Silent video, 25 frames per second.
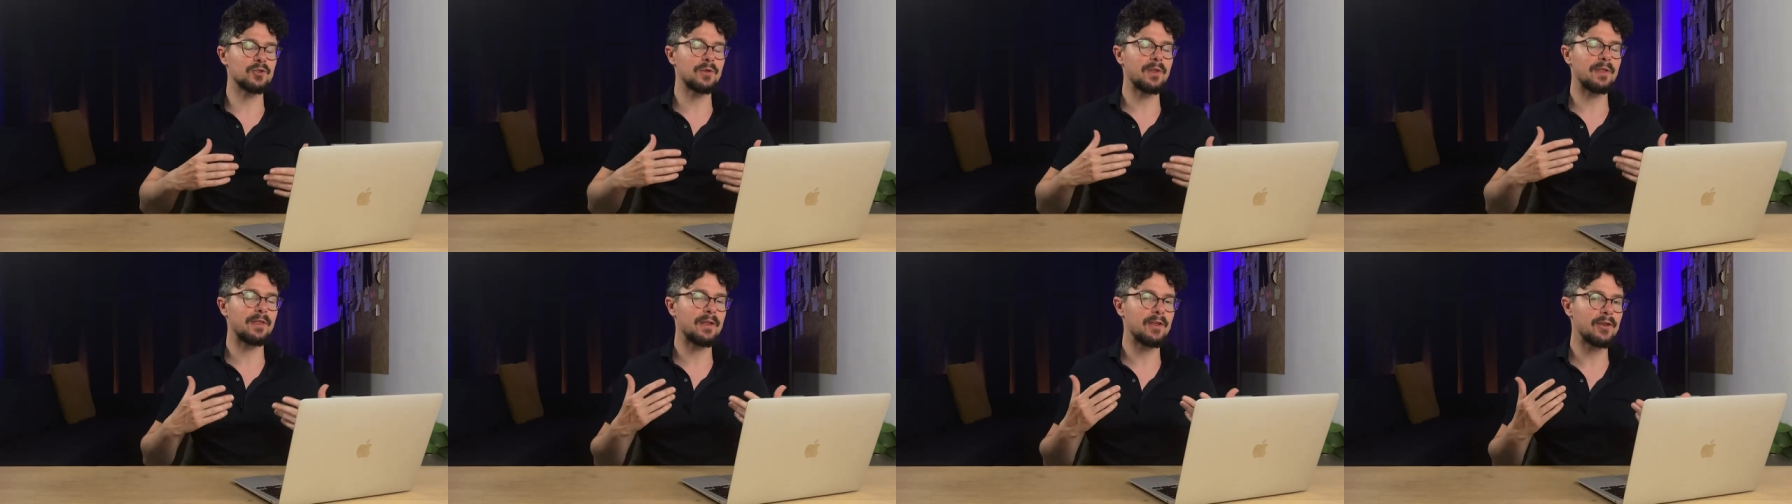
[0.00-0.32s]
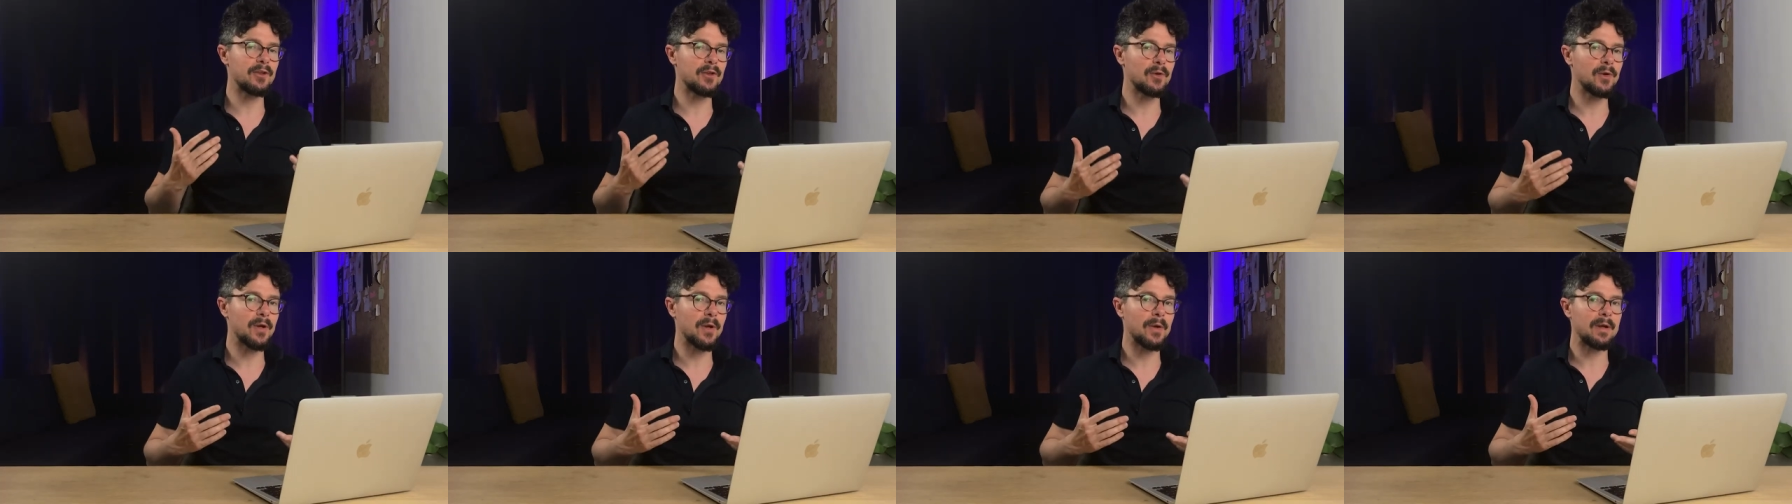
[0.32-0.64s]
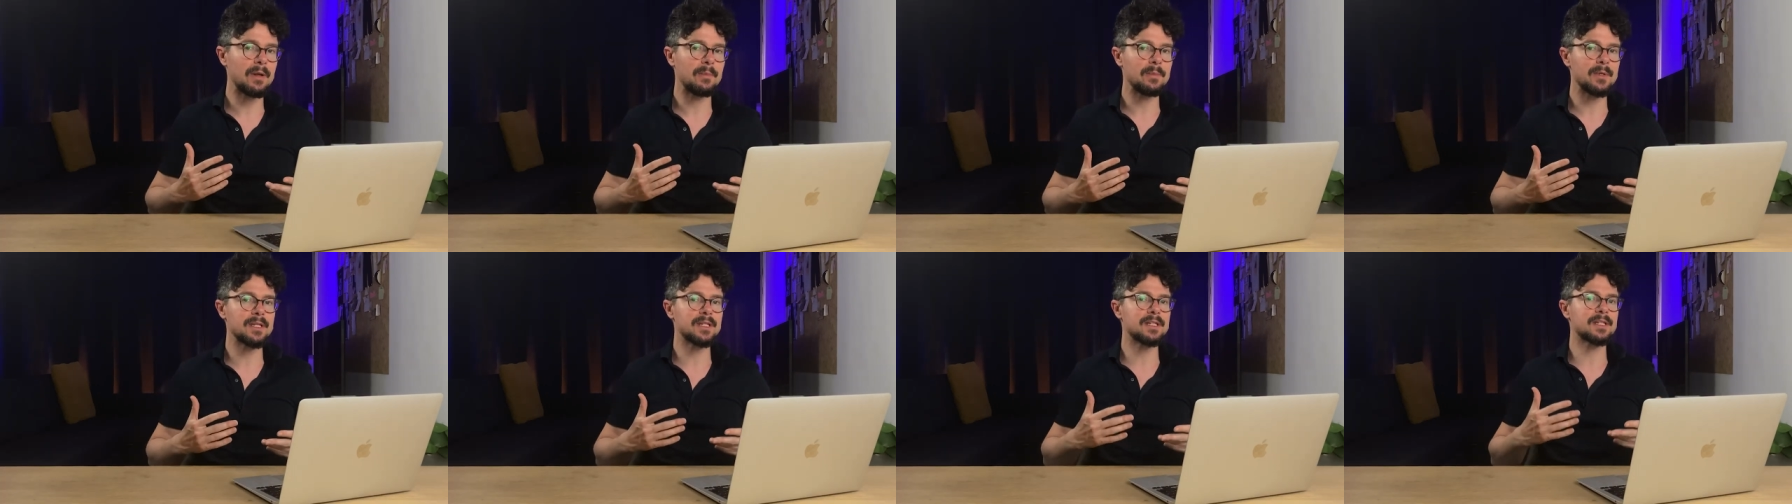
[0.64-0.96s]
you think you're
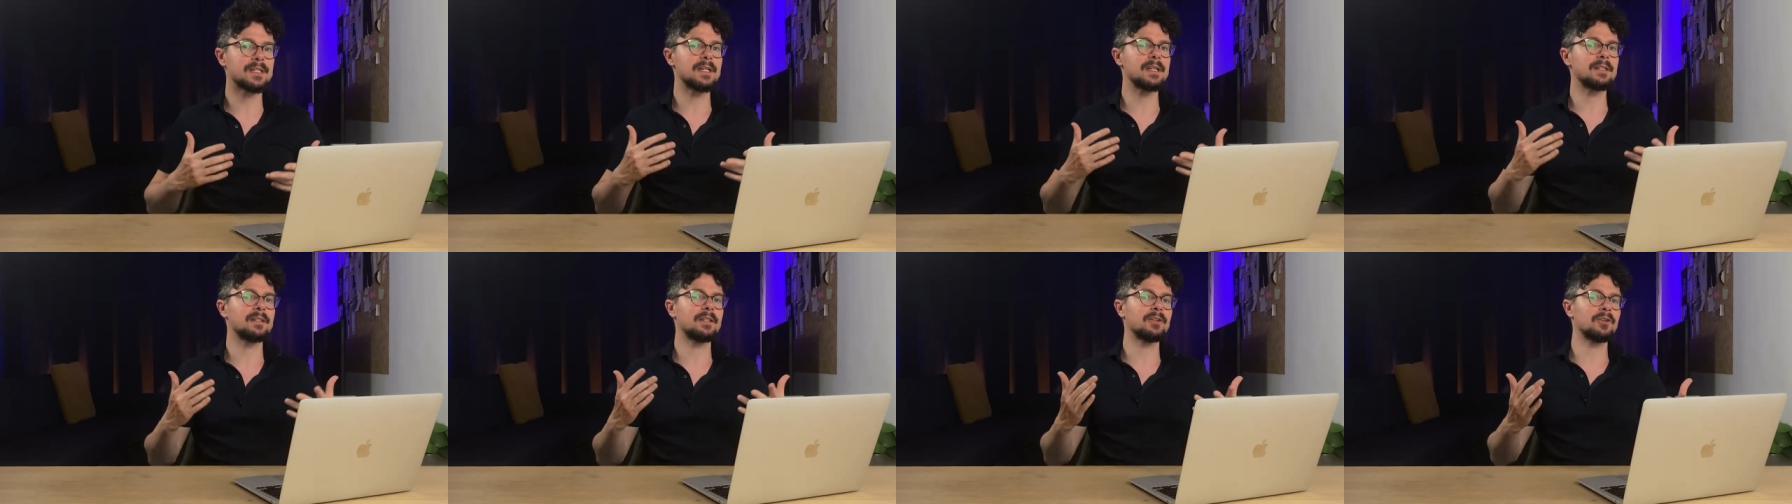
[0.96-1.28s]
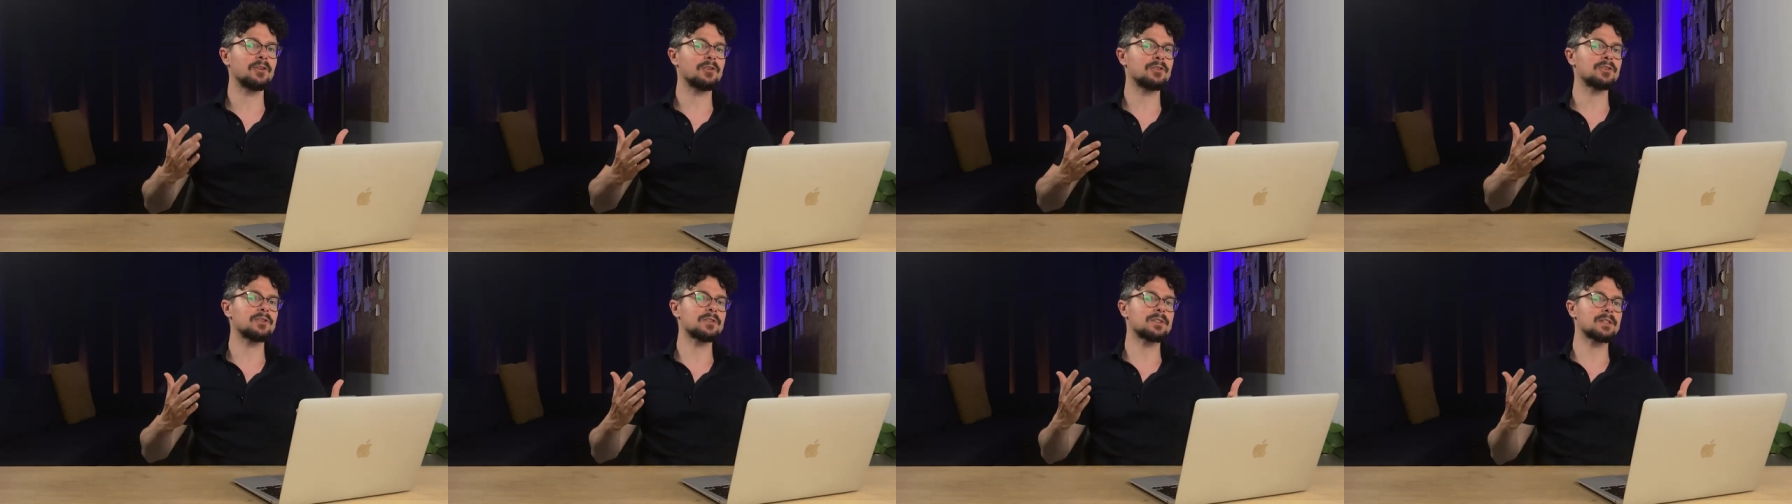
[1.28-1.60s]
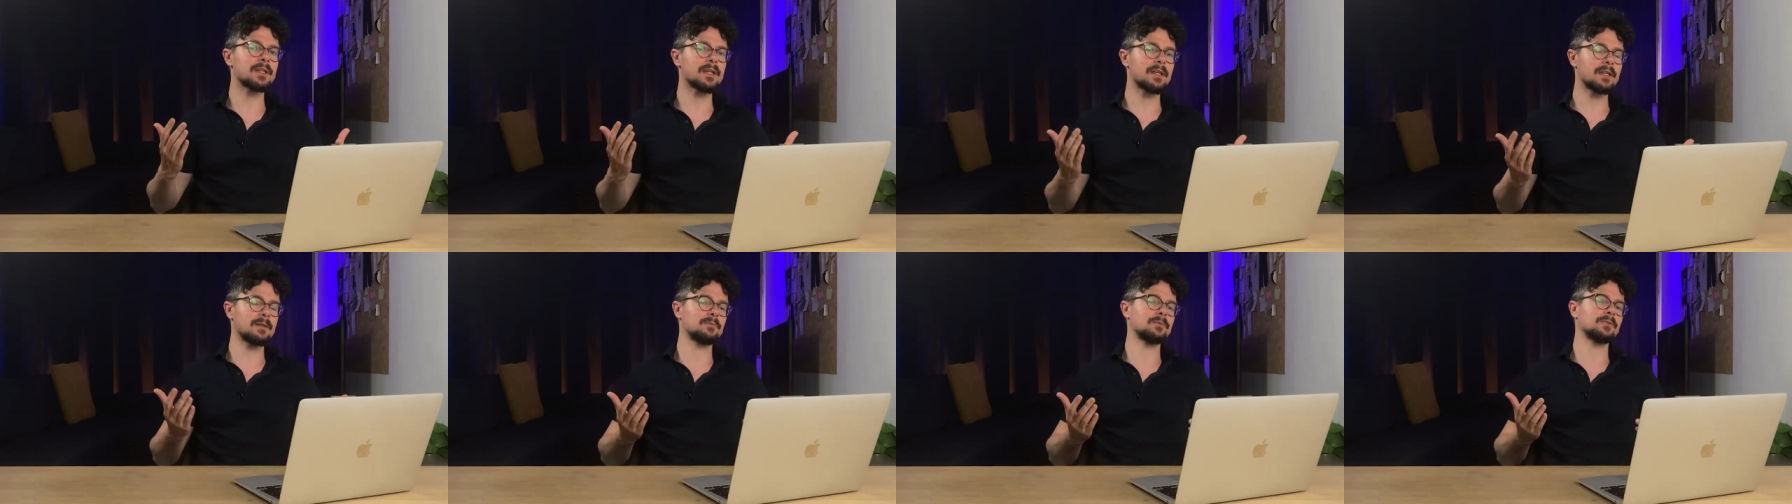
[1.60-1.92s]
gonna be sitting on your
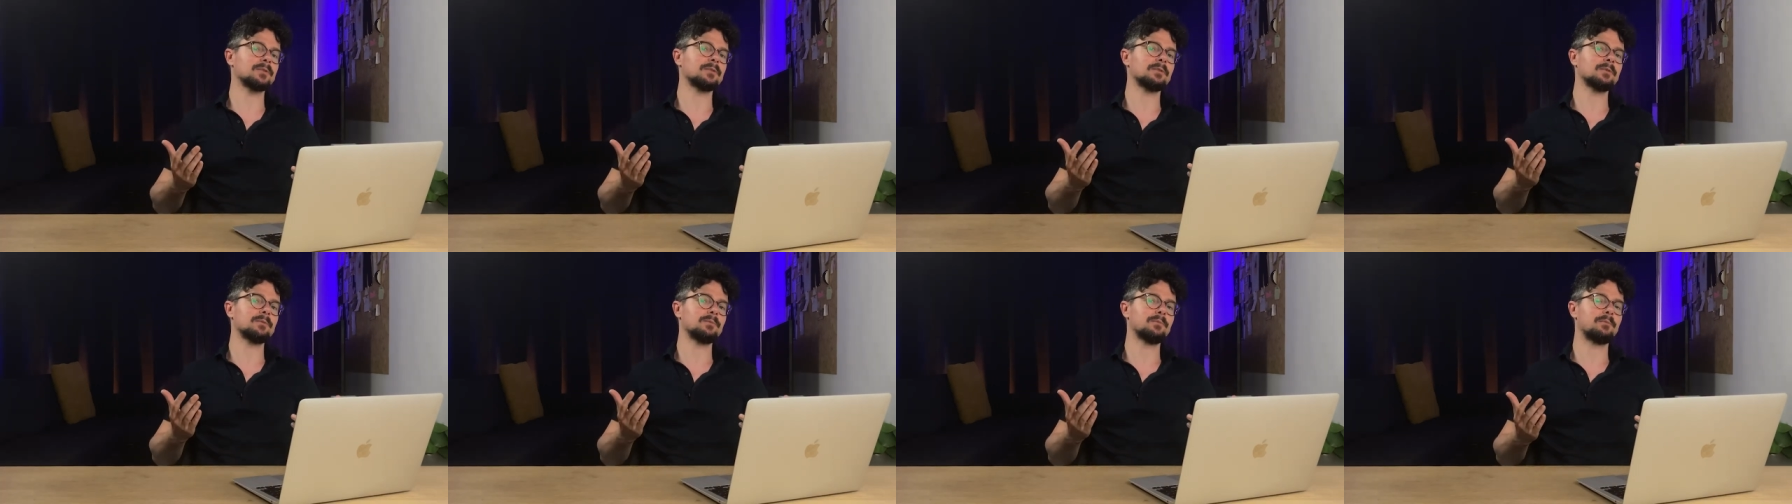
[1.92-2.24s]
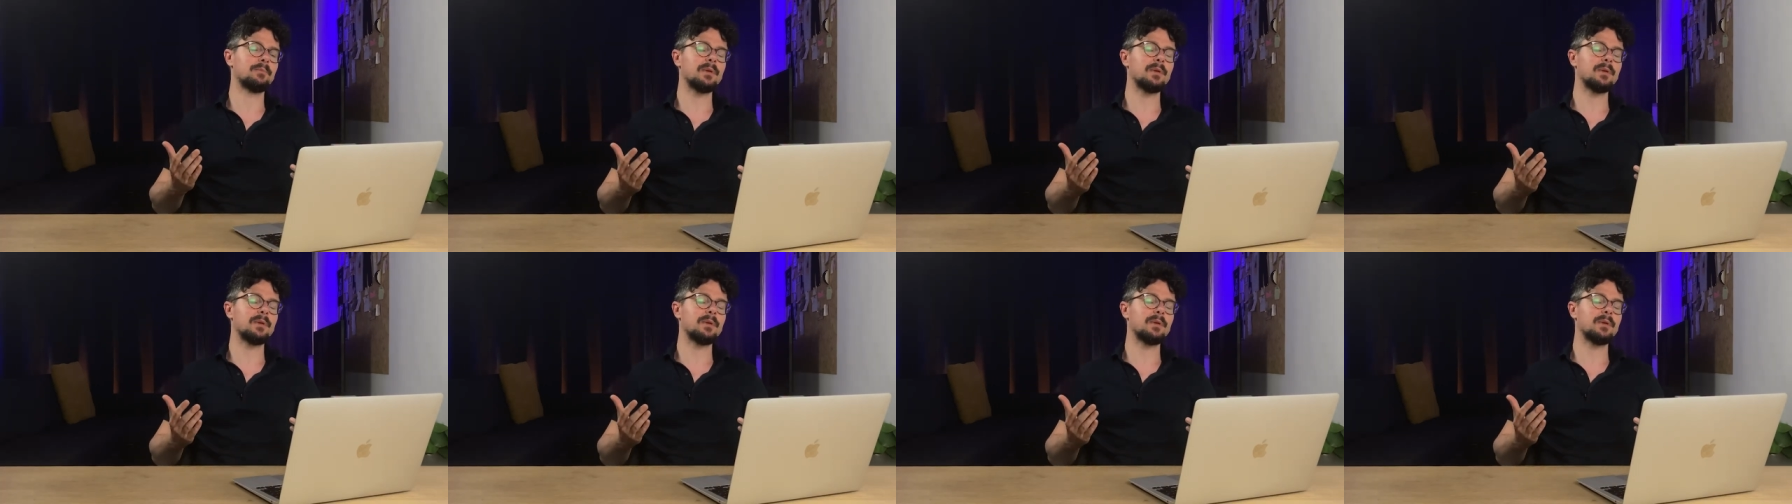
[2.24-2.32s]
table,